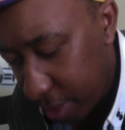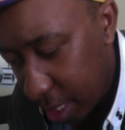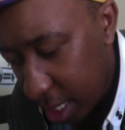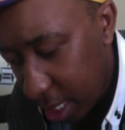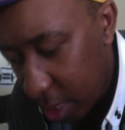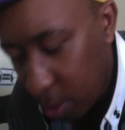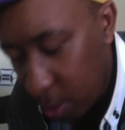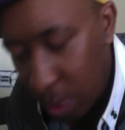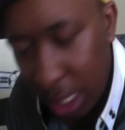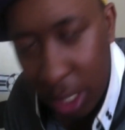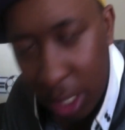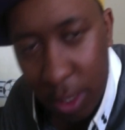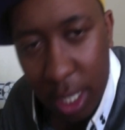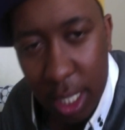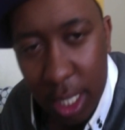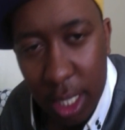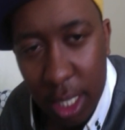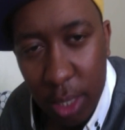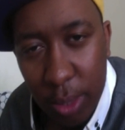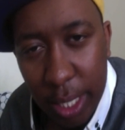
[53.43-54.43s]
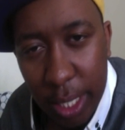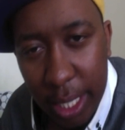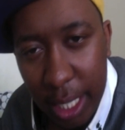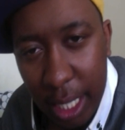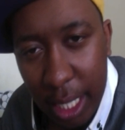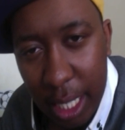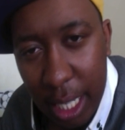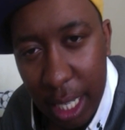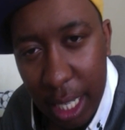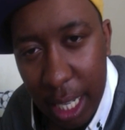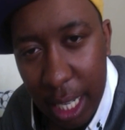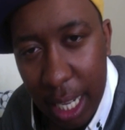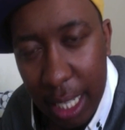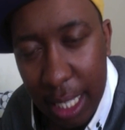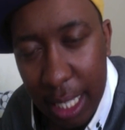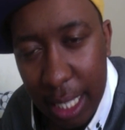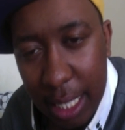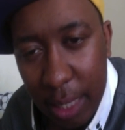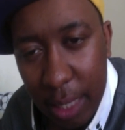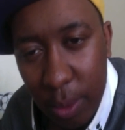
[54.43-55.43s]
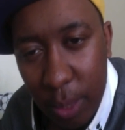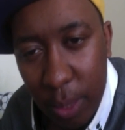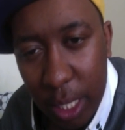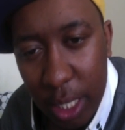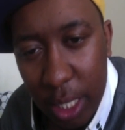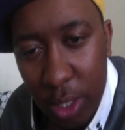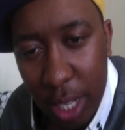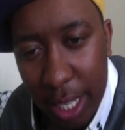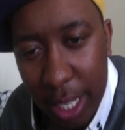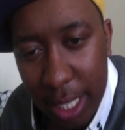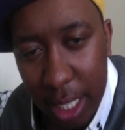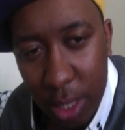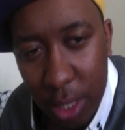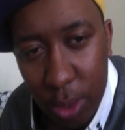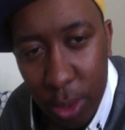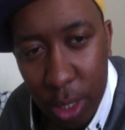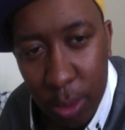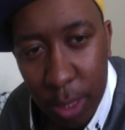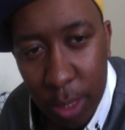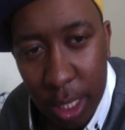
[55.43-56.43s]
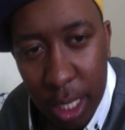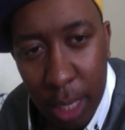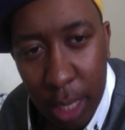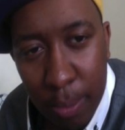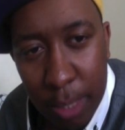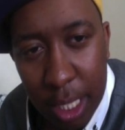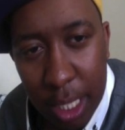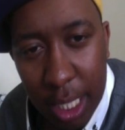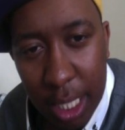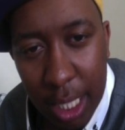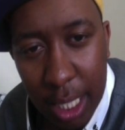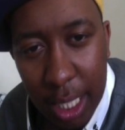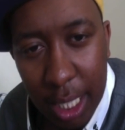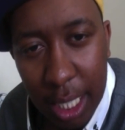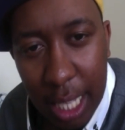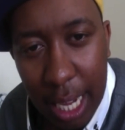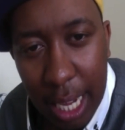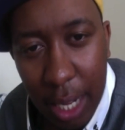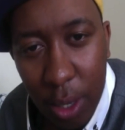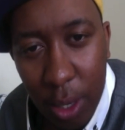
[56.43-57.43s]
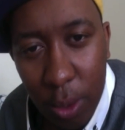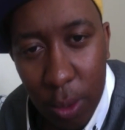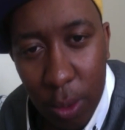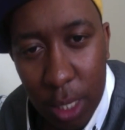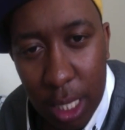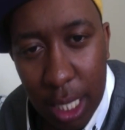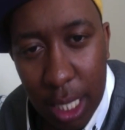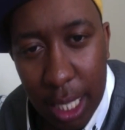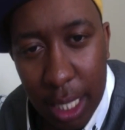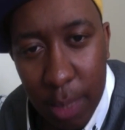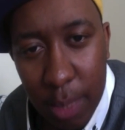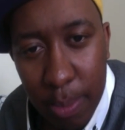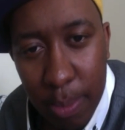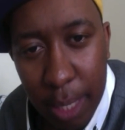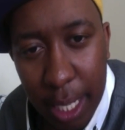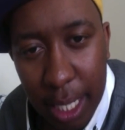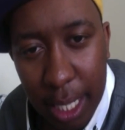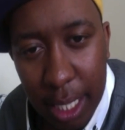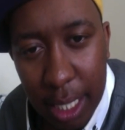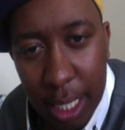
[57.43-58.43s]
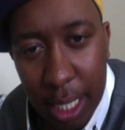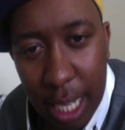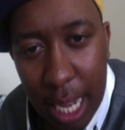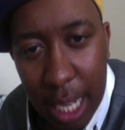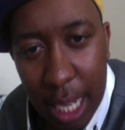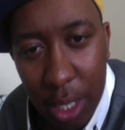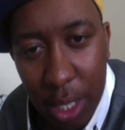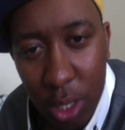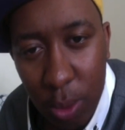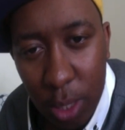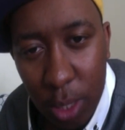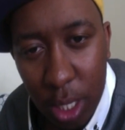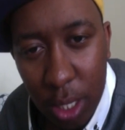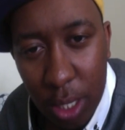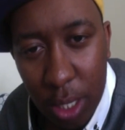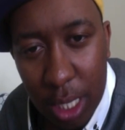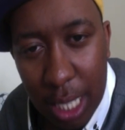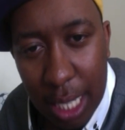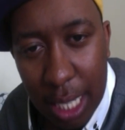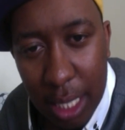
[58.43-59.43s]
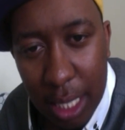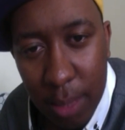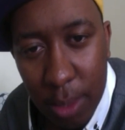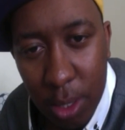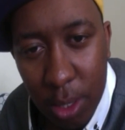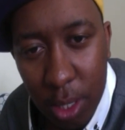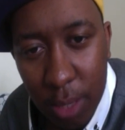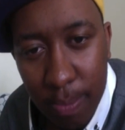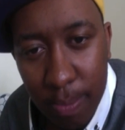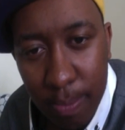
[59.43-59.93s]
He runs across the screen, and then when he tries to do some jumps, he like holds this big. I don't know what it looks like. Some sort of